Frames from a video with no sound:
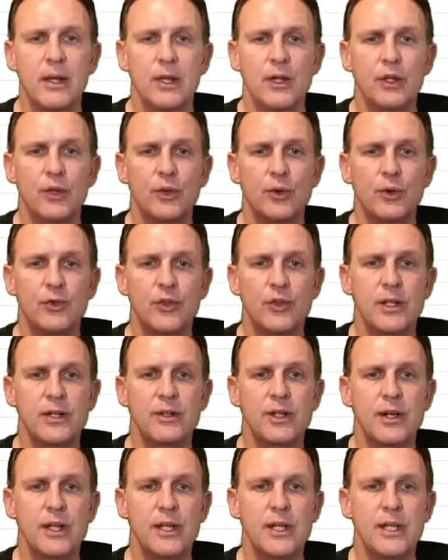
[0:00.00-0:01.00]
you'll see
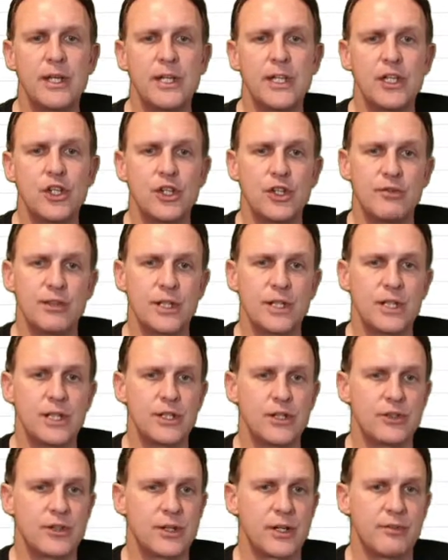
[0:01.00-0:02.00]
that each of
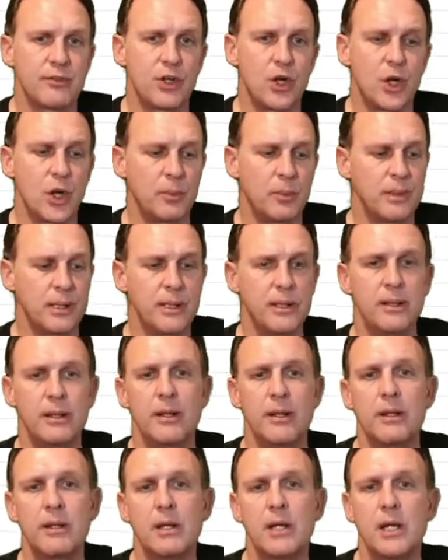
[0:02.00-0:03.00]
these that I've copied
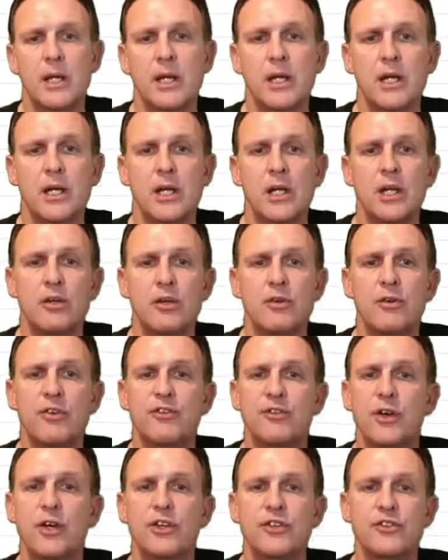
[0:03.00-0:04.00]

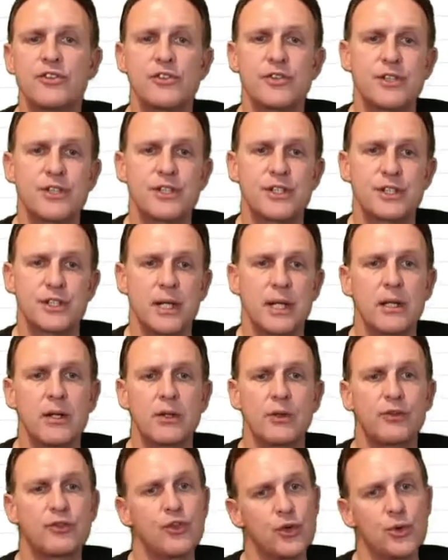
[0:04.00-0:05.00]
refers to the cell
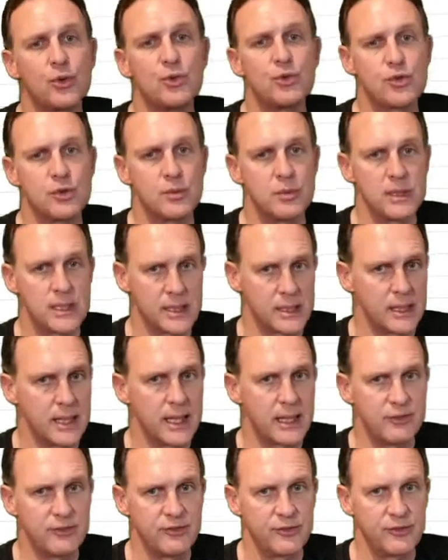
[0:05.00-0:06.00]
2 to its
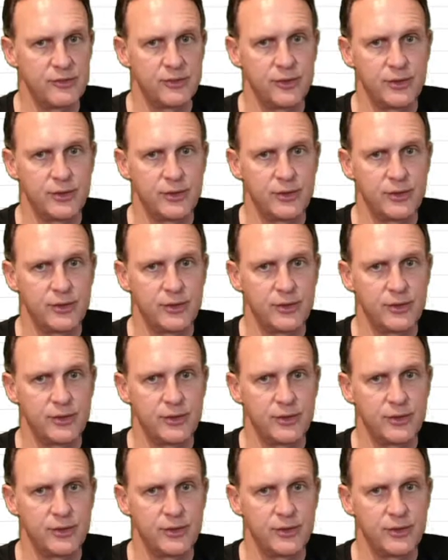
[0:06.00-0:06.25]
left.